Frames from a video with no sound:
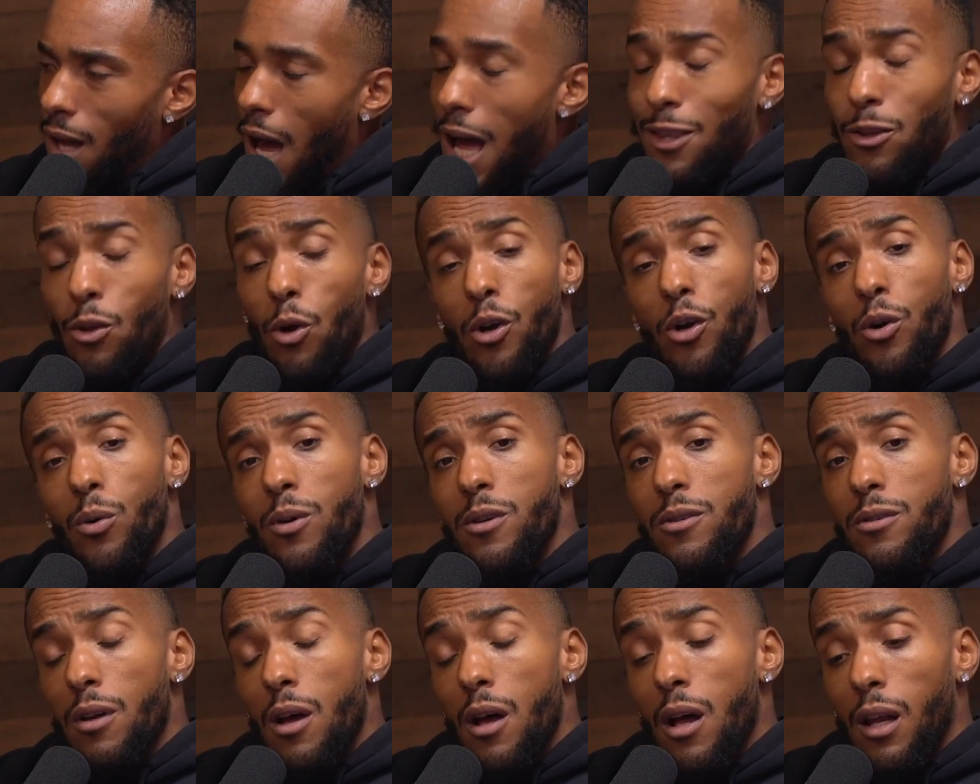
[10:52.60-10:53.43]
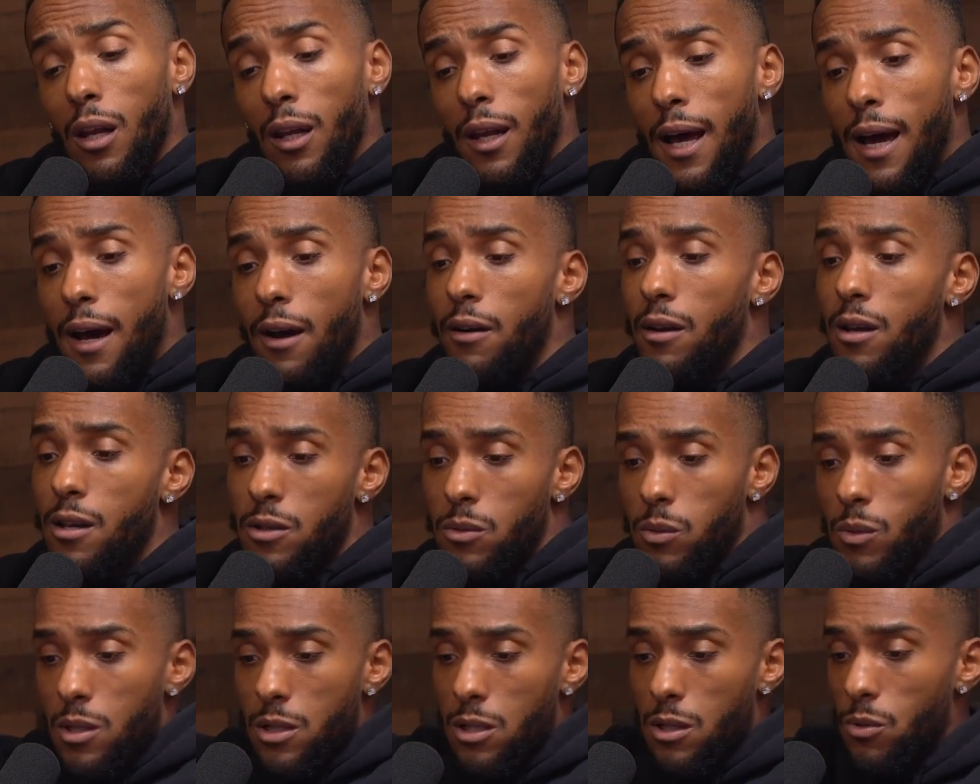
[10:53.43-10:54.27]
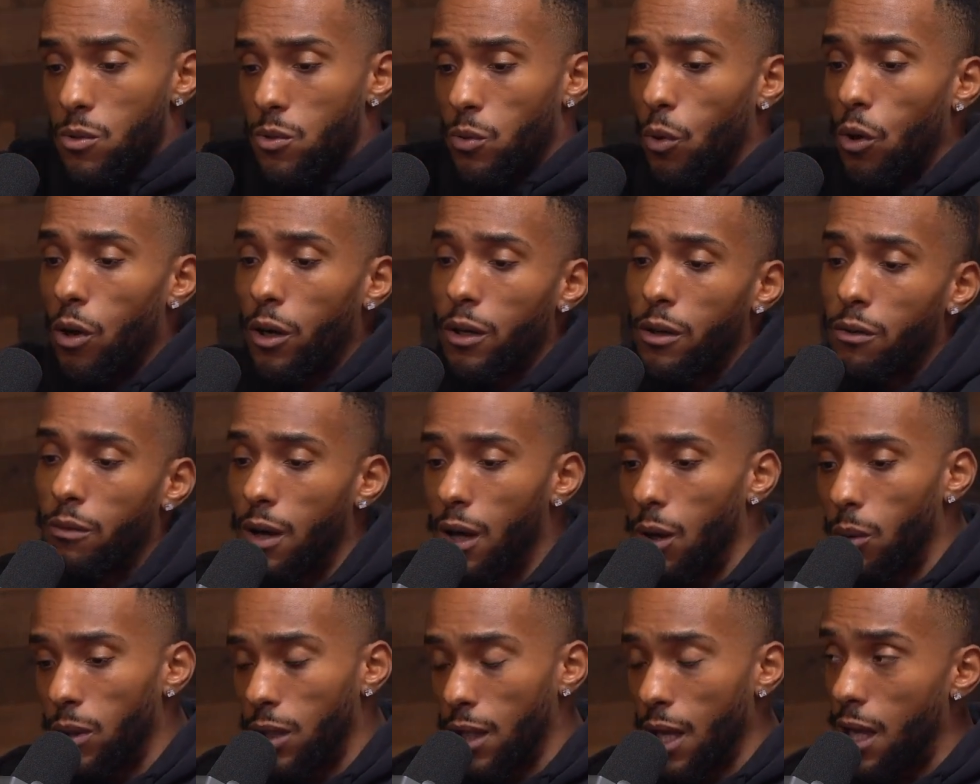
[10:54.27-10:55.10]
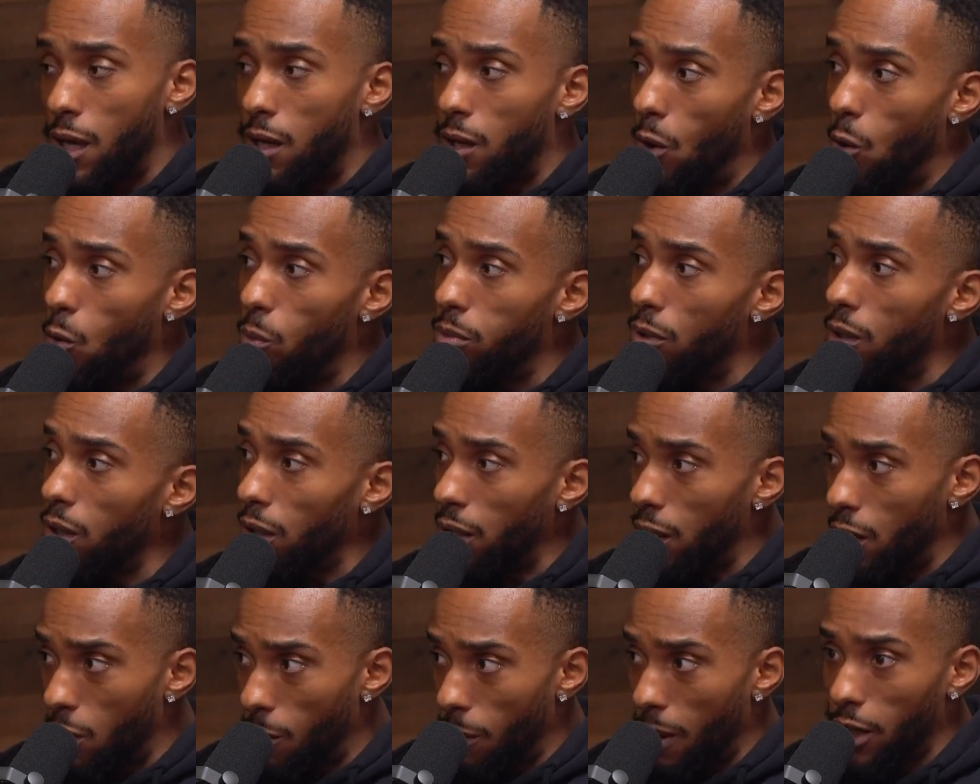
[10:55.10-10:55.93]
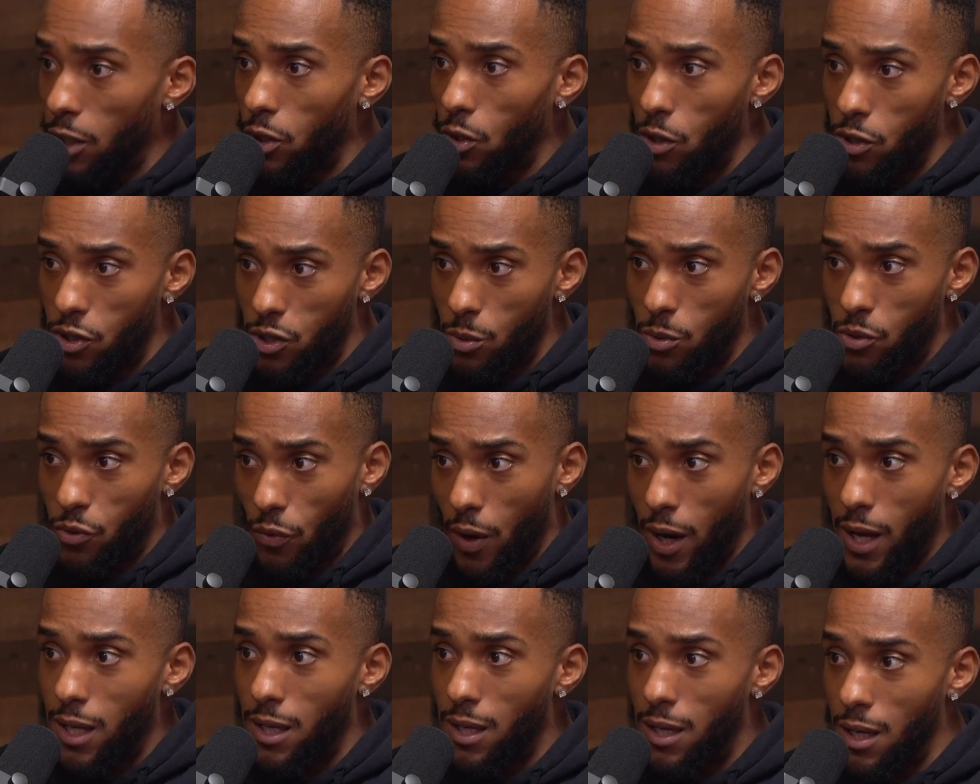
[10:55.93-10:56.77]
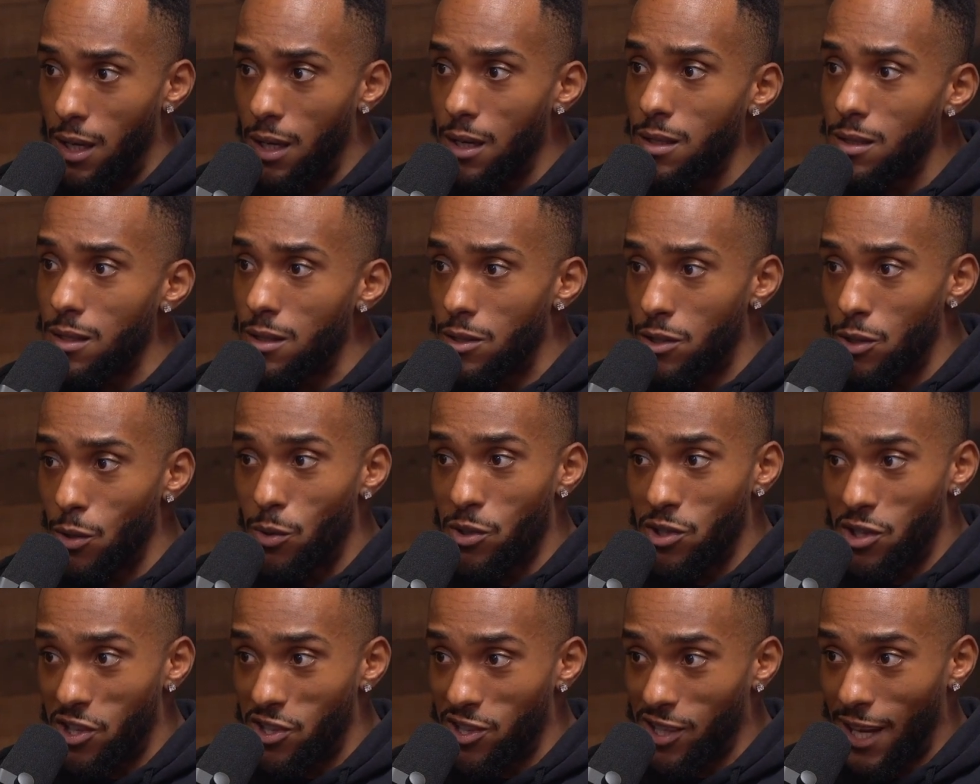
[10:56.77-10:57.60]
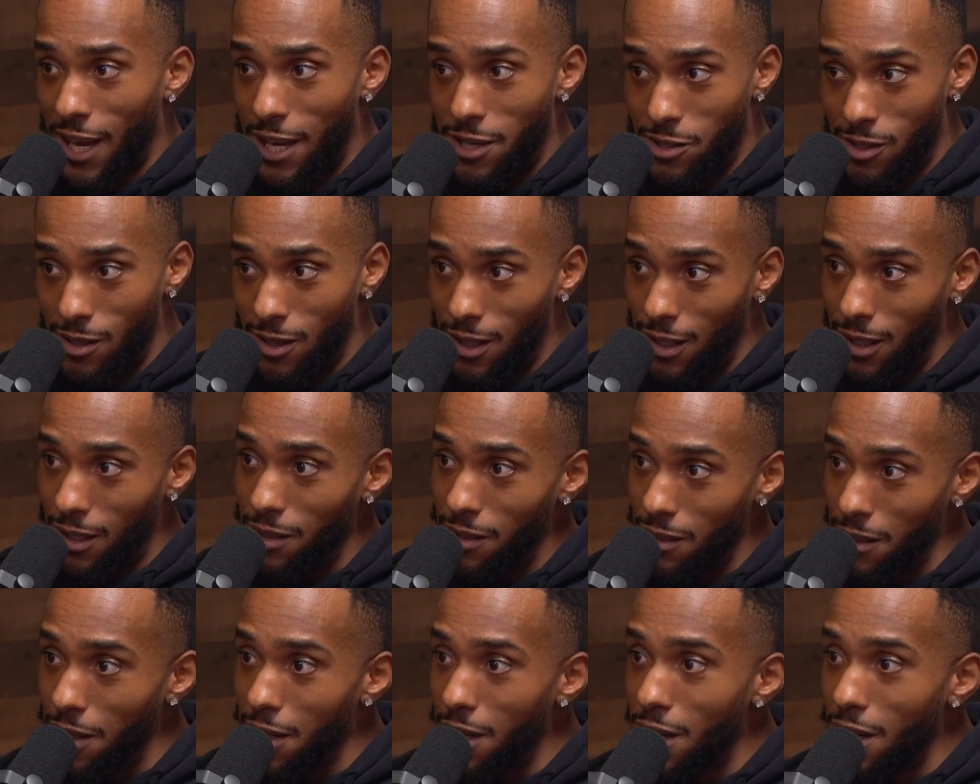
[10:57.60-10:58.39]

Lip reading: Yeah, I thought it was hilarious when she was walking around with that notebook and everybody thought she was writing hints and she was just sketching niggas.